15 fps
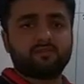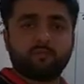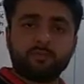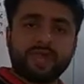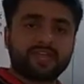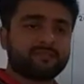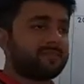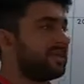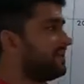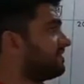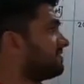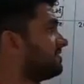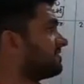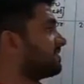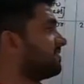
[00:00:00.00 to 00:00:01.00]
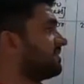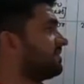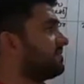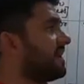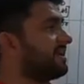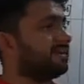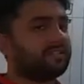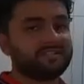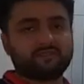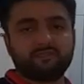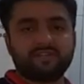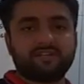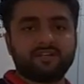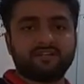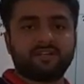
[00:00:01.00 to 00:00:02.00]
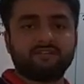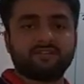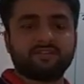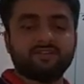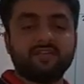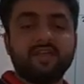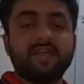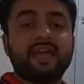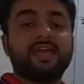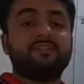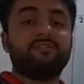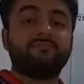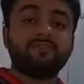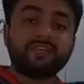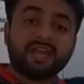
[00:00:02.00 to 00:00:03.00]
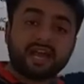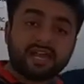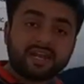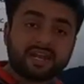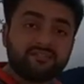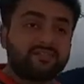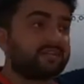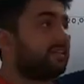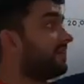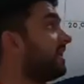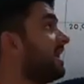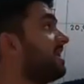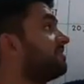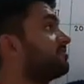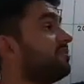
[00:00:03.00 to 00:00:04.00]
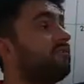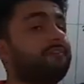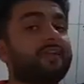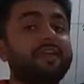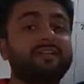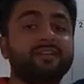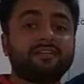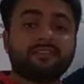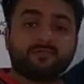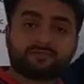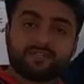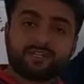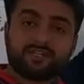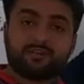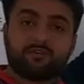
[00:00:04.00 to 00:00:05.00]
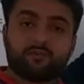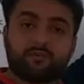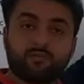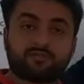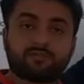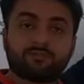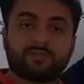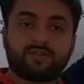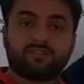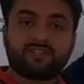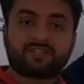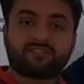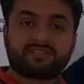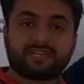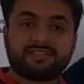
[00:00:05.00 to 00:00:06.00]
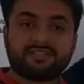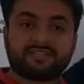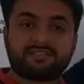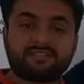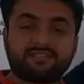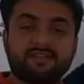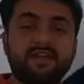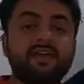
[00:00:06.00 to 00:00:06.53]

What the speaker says: So bank balance is coming, bank is 20,000, and we are having cash of 80,000 in our books, previous transaction,